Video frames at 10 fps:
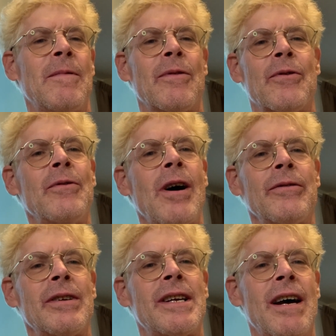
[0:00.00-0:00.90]

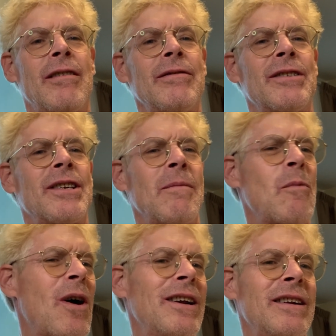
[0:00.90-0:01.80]
Throughout the town
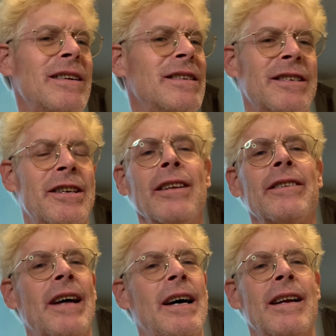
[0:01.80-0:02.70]
somewhat. Still
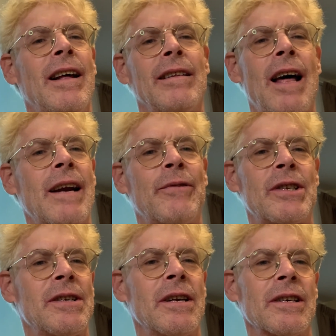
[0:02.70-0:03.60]
not a lot of
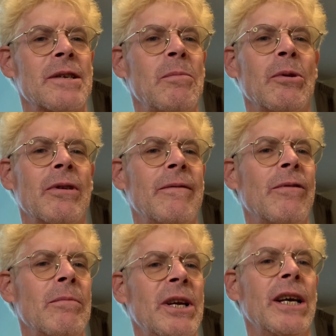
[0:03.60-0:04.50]
it's unexplored
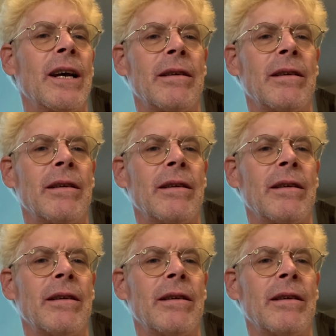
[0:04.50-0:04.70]
for me.